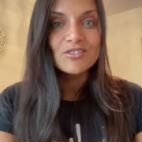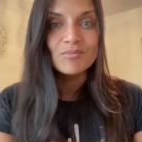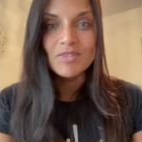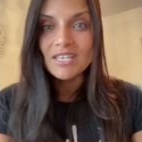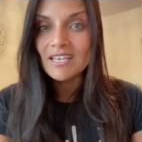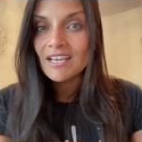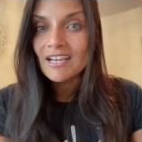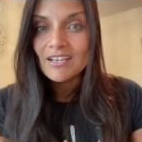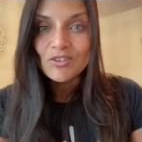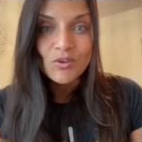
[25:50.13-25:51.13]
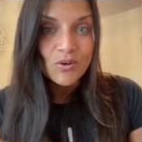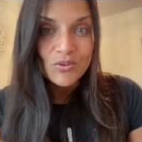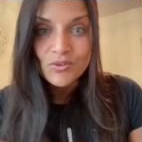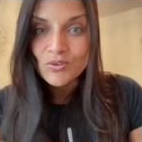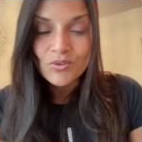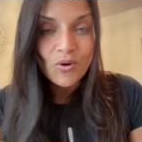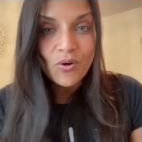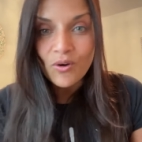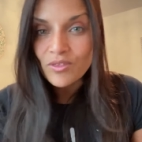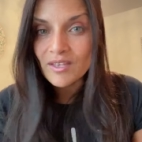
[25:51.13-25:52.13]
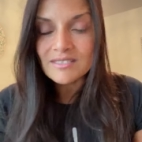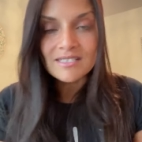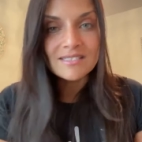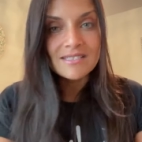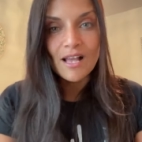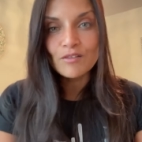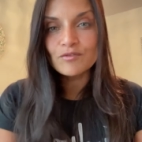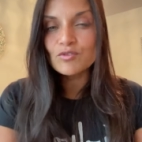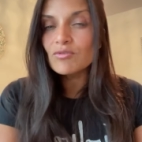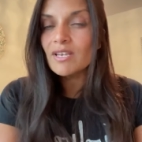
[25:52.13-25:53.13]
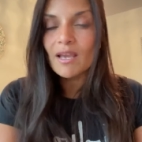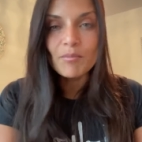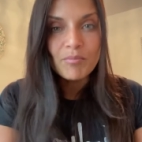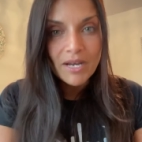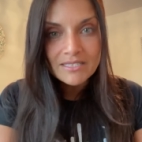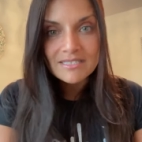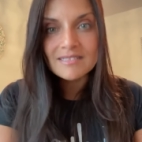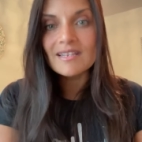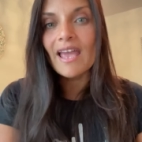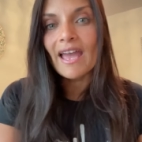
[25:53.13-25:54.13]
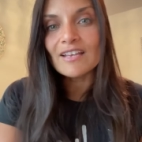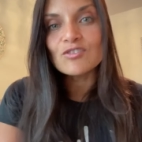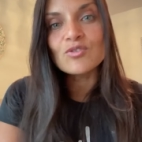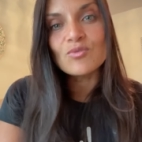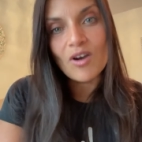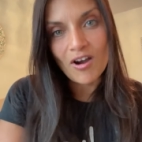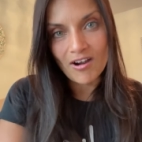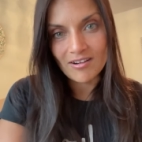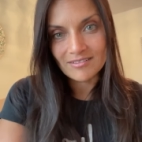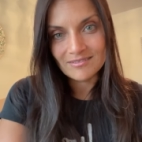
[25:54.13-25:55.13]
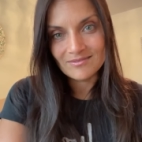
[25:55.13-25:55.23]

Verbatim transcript: to be your, your authentic self, truly abundant as you are.